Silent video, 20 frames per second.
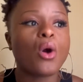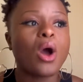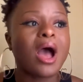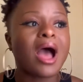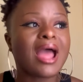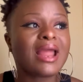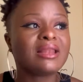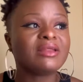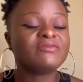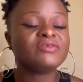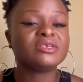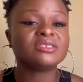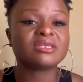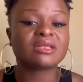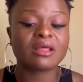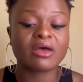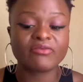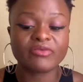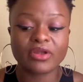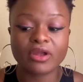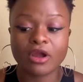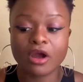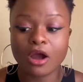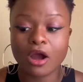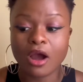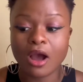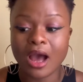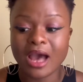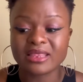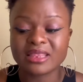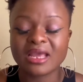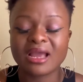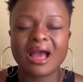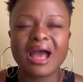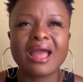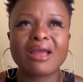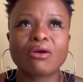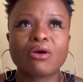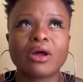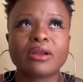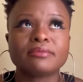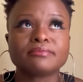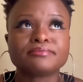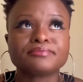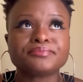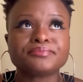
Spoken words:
I lived in South Africa, I think I got...